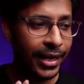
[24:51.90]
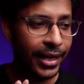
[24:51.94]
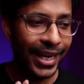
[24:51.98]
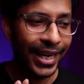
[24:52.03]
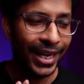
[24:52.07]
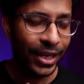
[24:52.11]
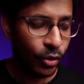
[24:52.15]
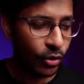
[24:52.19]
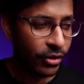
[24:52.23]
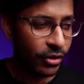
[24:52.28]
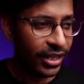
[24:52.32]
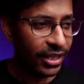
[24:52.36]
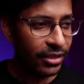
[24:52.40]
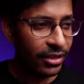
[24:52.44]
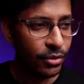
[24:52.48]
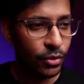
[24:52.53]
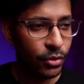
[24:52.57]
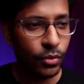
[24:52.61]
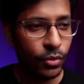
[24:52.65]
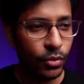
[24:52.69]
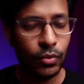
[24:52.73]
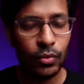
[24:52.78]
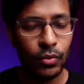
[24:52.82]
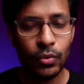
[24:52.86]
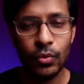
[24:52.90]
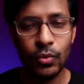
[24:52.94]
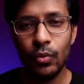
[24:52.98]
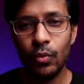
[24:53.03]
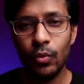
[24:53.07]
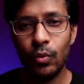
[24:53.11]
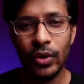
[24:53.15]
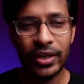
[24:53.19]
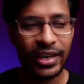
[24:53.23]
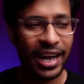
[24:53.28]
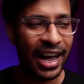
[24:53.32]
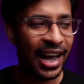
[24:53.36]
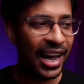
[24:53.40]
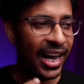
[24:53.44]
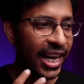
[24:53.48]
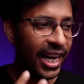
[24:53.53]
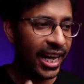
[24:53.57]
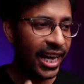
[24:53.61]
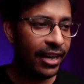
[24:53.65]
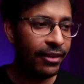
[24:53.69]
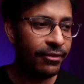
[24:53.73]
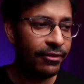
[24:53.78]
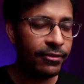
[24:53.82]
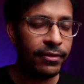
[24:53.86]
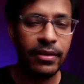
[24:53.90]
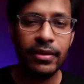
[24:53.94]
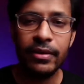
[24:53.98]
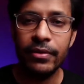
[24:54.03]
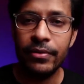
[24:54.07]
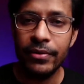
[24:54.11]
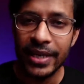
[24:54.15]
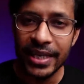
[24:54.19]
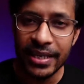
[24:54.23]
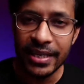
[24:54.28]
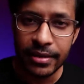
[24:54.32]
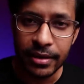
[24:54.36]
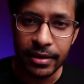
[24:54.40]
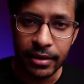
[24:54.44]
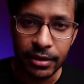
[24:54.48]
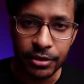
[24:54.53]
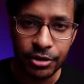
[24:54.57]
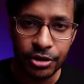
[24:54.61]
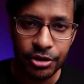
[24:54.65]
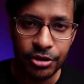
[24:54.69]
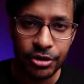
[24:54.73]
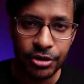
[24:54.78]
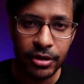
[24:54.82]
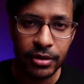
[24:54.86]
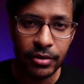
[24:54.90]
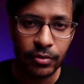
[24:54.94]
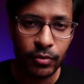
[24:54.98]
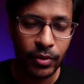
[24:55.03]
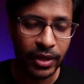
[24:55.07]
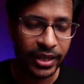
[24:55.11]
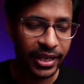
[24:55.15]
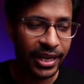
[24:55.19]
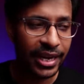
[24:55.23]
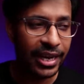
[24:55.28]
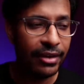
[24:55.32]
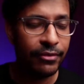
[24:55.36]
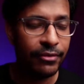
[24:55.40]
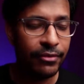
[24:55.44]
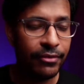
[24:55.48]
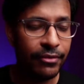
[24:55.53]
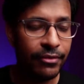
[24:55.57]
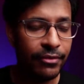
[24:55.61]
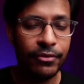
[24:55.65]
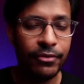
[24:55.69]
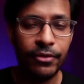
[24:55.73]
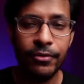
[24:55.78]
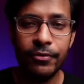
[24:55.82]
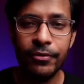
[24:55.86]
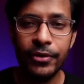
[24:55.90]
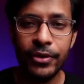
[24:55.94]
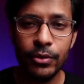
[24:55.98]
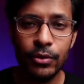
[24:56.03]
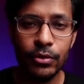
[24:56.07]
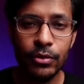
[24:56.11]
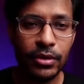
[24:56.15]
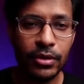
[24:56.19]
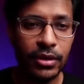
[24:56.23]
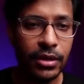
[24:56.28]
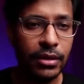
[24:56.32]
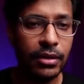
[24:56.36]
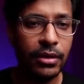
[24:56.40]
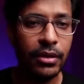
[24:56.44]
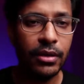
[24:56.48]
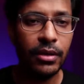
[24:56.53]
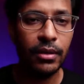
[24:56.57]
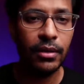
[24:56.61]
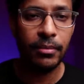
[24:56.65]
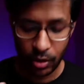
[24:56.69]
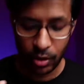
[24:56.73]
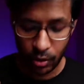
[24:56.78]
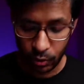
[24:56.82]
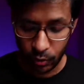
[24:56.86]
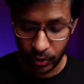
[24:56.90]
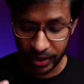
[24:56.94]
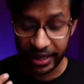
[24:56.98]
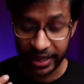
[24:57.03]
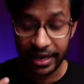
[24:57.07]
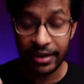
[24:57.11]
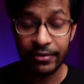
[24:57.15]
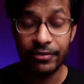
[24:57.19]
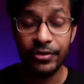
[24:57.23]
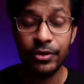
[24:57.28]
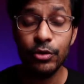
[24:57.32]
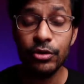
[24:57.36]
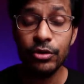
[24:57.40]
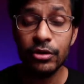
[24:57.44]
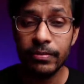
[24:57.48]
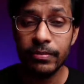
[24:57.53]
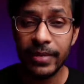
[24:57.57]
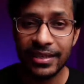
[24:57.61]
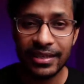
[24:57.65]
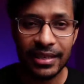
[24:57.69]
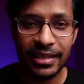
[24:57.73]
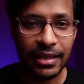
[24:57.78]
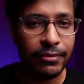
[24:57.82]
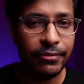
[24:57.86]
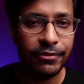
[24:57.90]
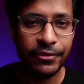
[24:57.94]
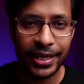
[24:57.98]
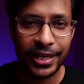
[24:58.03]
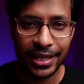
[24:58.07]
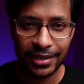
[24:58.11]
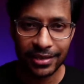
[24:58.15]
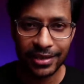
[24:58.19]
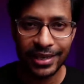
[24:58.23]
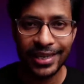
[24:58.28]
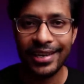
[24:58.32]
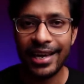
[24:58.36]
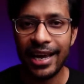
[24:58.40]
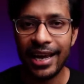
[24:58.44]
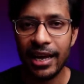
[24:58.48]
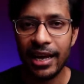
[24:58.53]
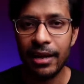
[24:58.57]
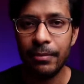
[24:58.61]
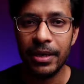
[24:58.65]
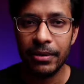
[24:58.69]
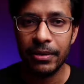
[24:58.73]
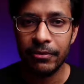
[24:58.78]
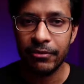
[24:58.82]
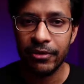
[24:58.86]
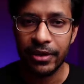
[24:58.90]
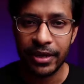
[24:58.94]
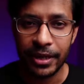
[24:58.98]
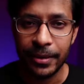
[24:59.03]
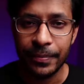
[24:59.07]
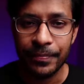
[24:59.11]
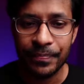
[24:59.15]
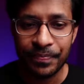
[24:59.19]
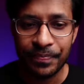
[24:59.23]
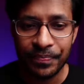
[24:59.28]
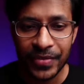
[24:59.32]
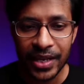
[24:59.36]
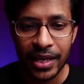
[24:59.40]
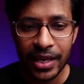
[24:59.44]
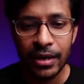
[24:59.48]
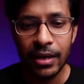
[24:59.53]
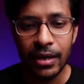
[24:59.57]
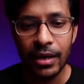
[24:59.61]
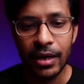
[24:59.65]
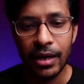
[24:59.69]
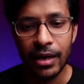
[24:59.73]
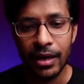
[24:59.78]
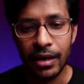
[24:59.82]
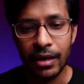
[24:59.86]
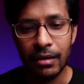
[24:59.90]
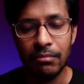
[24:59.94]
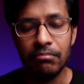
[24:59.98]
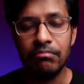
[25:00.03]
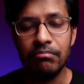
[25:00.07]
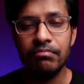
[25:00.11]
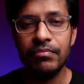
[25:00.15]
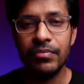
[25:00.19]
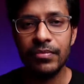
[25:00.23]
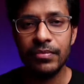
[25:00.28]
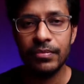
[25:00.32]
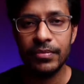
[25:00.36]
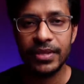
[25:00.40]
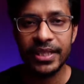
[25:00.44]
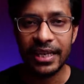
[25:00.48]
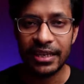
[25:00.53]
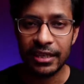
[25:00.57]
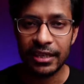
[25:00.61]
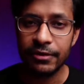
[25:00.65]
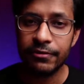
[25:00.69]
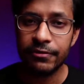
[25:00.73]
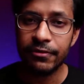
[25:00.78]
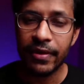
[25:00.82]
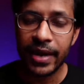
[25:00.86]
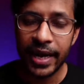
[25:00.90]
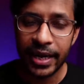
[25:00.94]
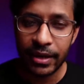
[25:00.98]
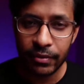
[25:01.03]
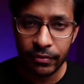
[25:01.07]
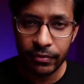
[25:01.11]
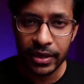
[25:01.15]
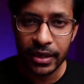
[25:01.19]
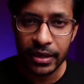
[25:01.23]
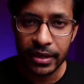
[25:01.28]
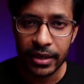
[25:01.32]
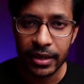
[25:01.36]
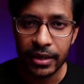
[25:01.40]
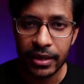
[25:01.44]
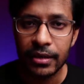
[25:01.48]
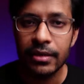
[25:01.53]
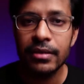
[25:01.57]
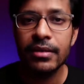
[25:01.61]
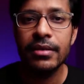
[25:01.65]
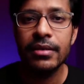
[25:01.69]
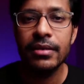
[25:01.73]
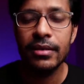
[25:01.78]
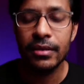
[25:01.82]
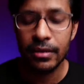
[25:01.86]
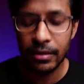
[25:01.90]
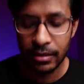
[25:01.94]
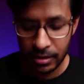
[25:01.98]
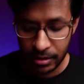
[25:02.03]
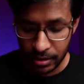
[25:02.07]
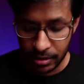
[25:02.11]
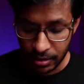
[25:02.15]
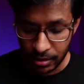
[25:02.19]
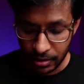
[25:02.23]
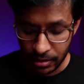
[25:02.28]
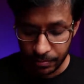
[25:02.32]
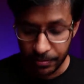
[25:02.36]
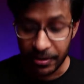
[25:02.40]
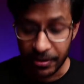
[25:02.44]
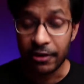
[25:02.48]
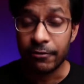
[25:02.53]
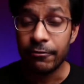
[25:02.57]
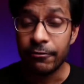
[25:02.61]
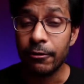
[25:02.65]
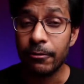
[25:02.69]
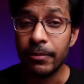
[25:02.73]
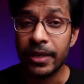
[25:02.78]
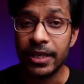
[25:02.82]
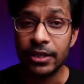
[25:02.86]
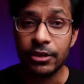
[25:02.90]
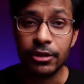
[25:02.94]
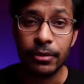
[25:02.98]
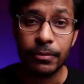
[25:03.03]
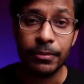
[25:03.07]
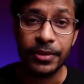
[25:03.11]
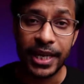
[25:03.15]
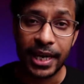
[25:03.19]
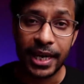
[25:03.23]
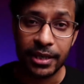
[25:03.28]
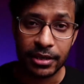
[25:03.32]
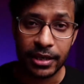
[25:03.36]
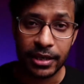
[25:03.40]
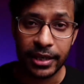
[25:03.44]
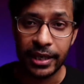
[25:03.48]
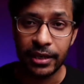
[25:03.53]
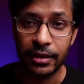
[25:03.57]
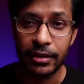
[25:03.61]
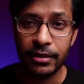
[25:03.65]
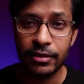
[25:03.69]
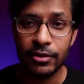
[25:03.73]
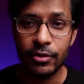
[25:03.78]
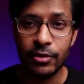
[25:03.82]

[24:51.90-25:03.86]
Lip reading: according to what I have researched, what I have reviewed, or what I have used myself, Dashlane, I have been very um, satisfied with the performance of Dashlane.